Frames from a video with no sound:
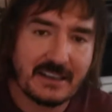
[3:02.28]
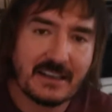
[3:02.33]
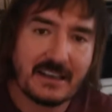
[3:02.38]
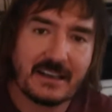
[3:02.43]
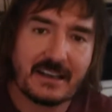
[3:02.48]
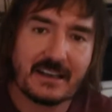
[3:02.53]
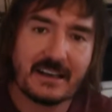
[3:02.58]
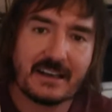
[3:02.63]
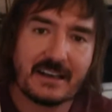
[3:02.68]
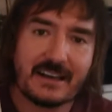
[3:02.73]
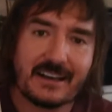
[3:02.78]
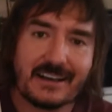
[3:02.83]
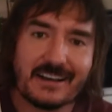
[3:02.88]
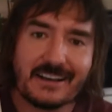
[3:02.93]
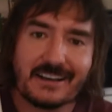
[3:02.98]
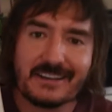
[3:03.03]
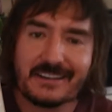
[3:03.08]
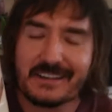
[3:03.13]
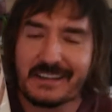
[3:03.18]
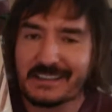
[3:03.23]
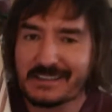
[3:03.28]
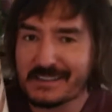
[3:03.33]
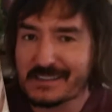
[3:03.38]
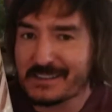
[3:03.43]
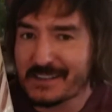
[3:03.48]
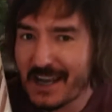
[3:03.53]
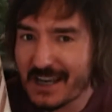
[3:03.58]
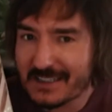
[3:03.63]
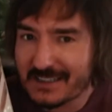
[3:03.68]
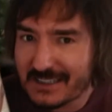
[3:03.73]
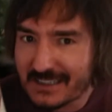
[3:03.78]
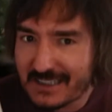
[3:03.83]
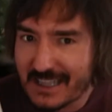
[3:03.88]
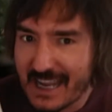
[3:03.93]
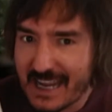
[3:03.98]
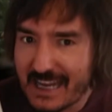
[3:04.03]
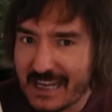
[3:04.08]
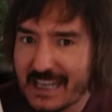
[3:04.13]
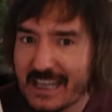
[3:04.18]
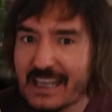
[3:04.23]
this is not
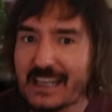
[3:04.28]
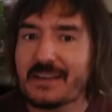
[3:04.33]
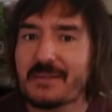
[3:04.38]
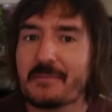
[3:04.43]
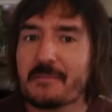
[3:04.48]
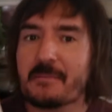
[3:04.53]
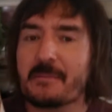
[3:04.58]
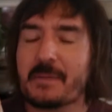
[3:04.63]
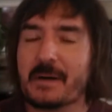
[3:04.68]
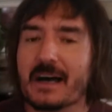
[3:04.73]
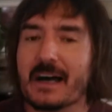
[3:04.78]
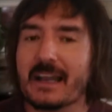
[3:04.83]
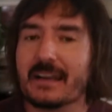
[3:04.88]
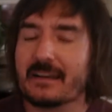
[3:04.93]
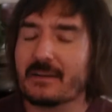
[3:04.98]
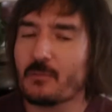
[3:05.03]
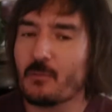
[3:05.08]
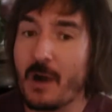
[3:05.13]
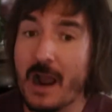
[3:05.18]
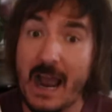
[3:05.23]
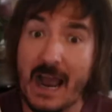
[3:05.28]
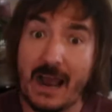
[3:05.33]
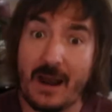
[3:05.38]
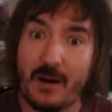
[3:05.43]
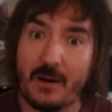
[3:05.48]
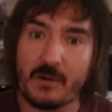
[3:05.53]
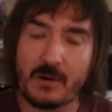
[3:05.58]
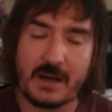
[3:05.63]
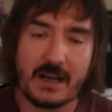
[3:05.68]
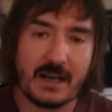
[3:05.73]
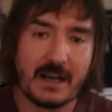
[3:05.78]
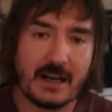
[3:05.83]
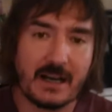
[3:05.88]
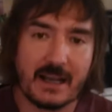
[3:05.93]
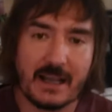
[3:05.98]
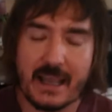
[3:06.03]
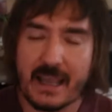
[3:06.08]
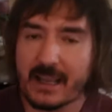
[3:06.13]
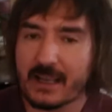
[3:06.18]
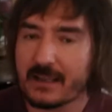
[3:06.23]
Delaney, but
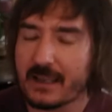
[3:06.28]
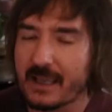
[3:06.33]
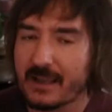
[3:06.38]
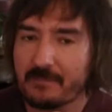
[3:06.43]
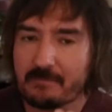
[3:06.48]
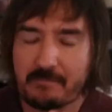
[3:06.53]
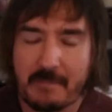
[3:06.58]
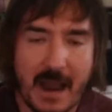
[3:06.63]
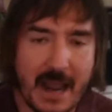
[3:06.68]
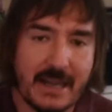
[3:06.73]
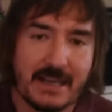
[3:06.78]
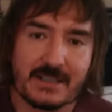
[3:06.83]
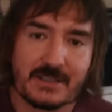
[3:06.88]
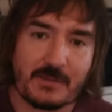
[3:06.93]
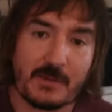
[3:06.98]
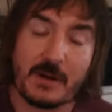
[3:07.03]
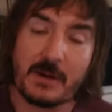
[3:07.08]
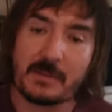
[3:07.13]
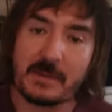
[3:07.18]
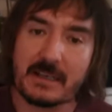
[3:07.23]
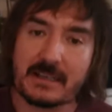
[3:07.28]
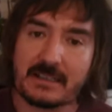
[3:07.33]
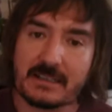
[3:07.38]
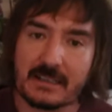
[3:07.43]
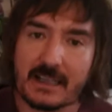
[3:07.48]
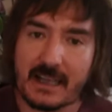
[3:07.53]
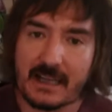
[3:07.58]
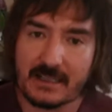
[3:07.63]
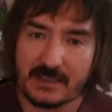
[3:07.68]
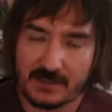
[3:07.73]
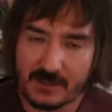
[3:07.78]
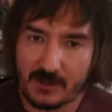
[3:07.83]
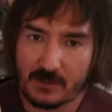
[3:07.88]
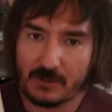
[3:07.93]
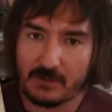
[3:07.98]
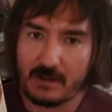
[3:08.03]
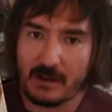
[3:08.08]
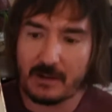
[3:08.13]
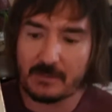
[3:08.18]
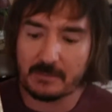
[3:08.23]
wow. It might as well be a Delaney
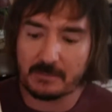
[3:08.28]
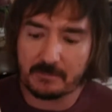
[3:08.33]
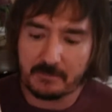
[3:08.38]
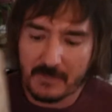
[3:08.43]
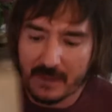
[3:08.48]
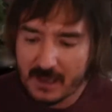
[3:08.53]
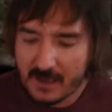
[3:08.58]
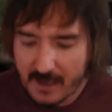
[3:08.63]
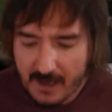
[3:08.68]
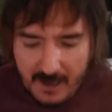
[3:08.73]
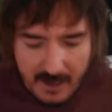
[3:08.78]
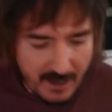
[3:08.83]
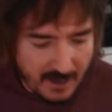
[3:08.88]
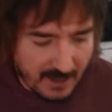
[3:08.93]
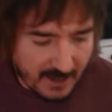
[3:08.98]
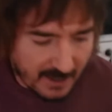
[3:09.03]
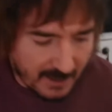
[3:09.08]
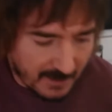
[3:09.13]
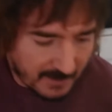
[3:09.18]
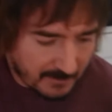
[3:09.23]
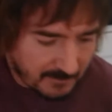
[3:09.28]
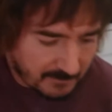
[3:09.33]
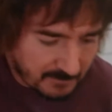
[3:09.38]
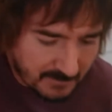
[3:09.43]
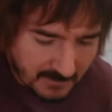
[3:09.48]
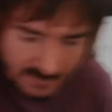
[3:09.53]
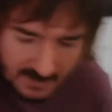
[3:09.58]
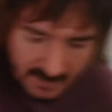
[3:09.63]
solo album.